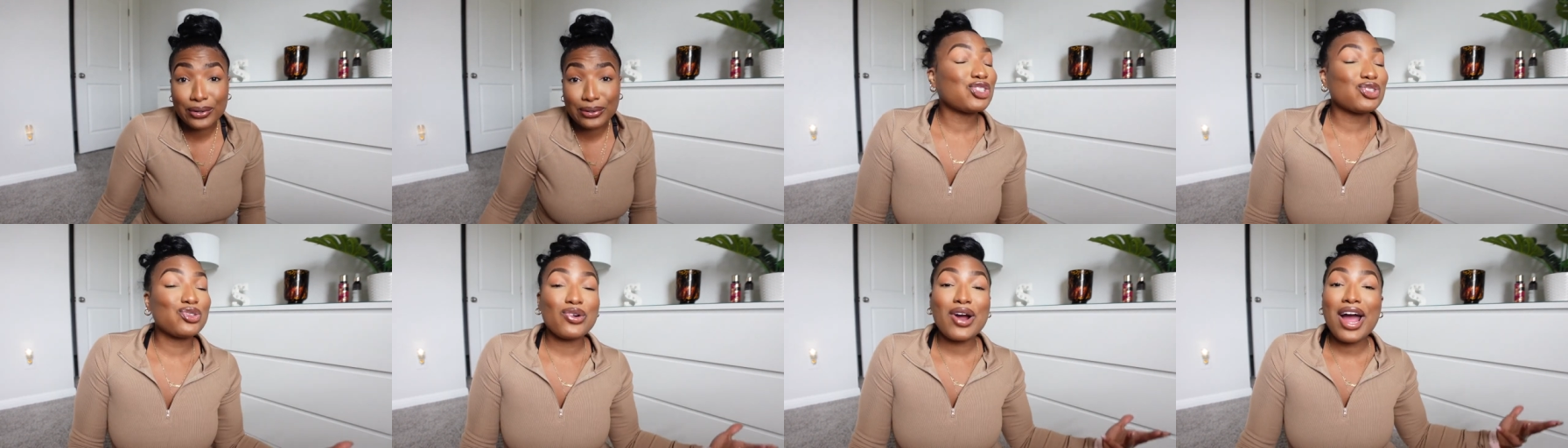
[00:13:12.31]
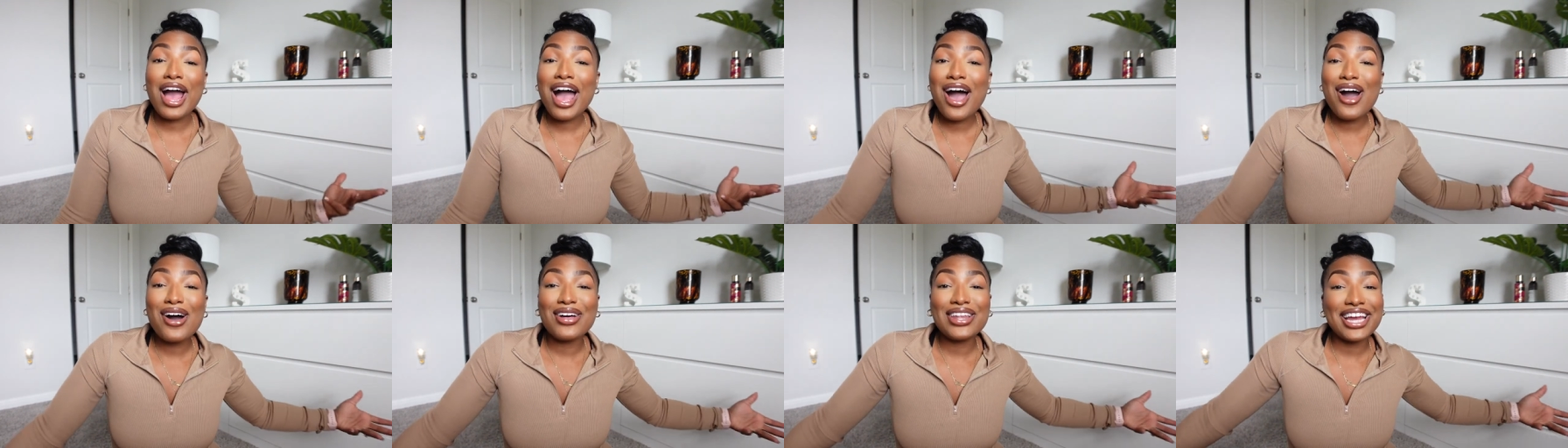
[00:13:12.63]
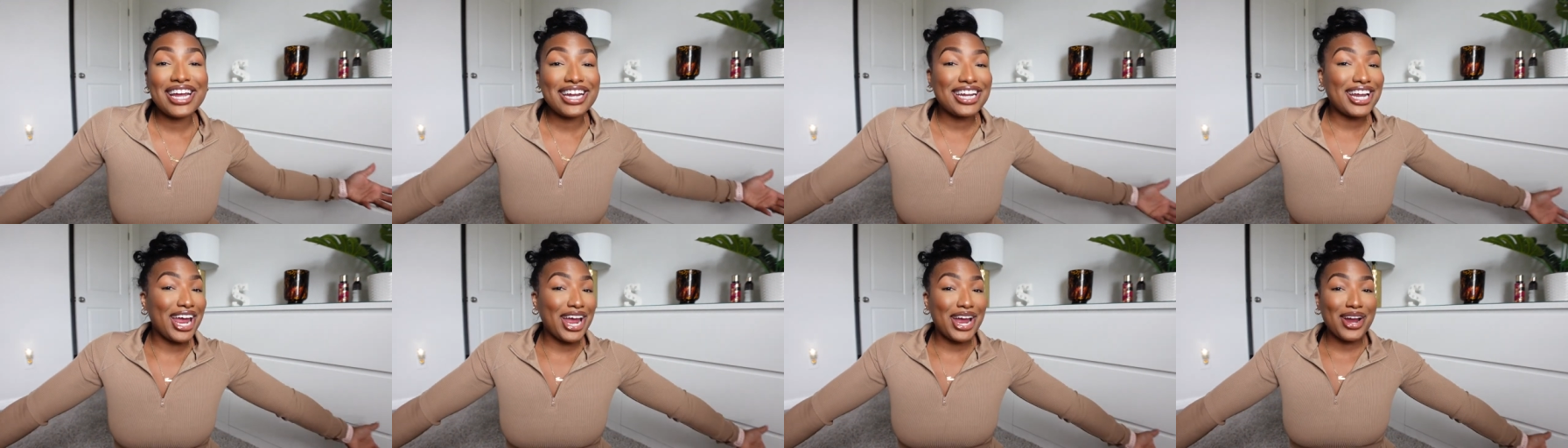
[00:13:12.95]
Trial
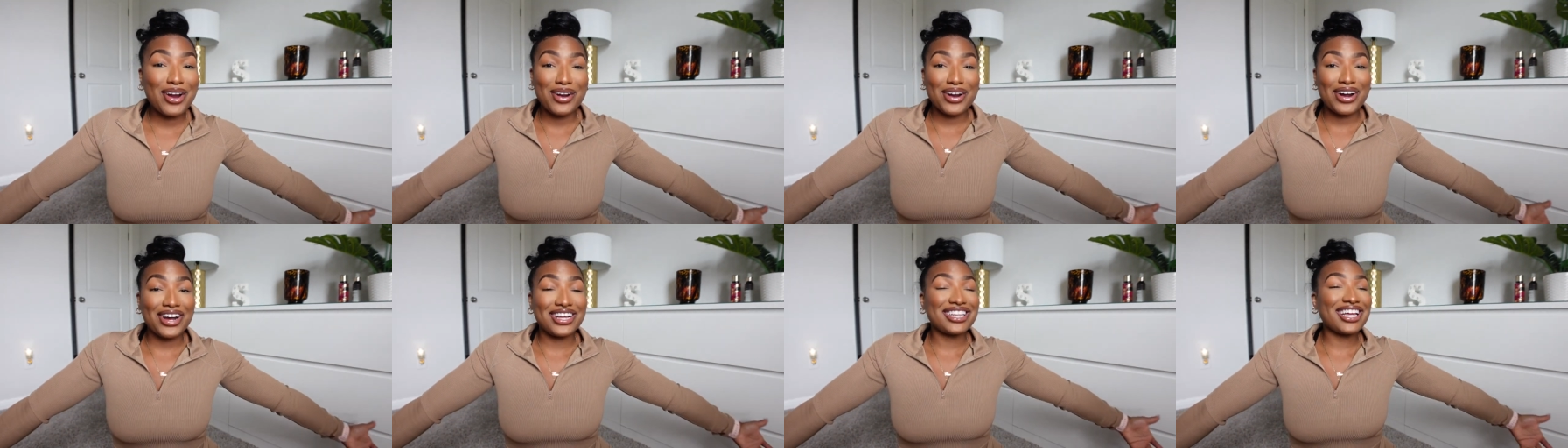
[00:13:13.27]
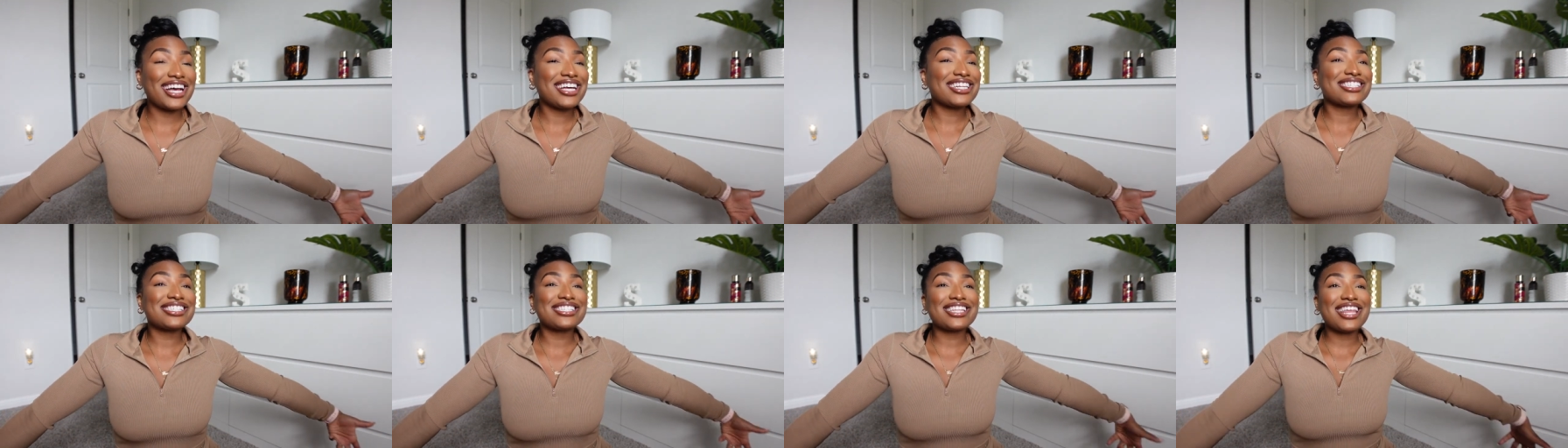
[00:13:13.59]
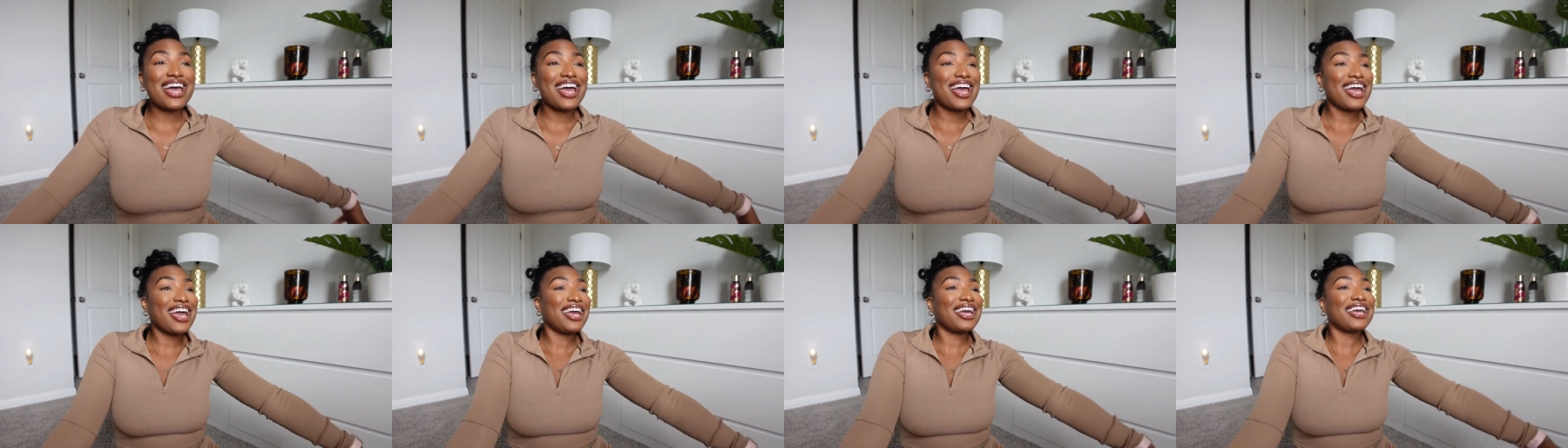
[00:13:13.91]
and error, that's
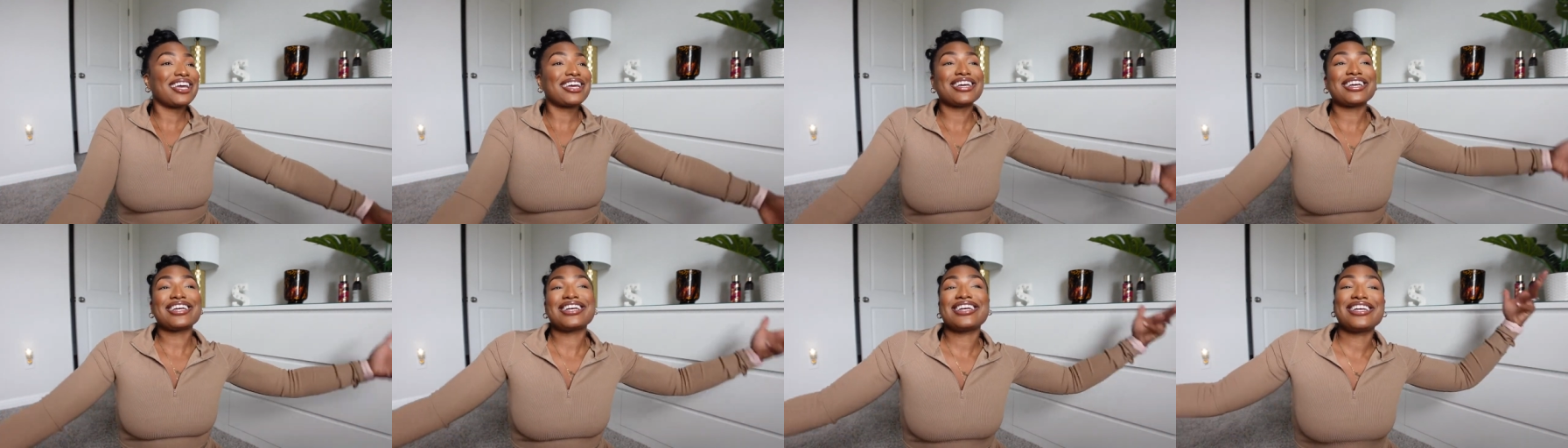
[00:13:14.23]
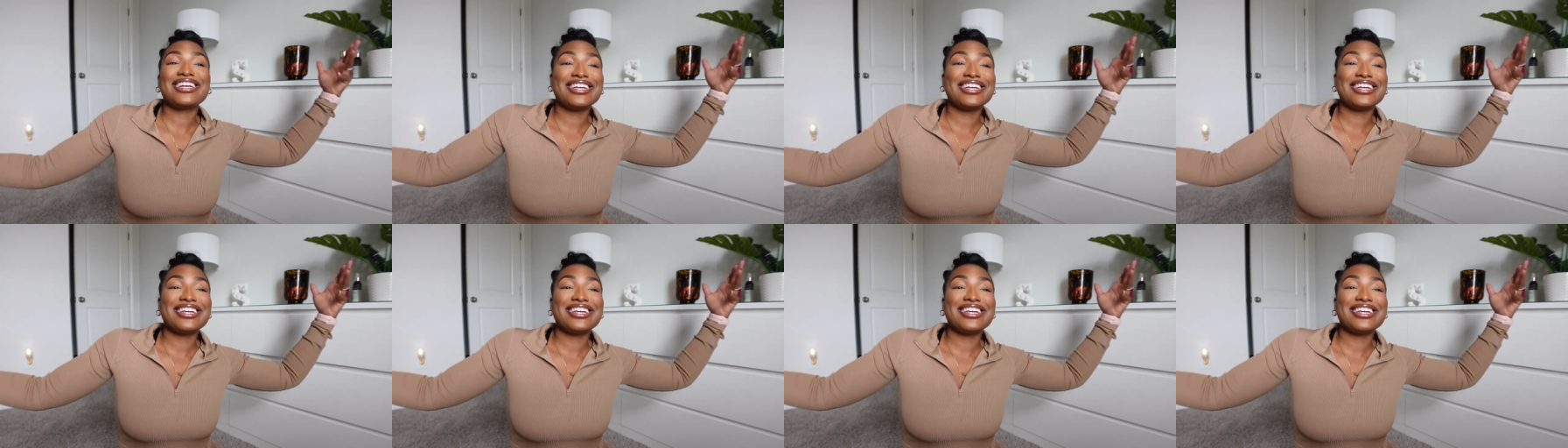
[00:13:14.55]
like,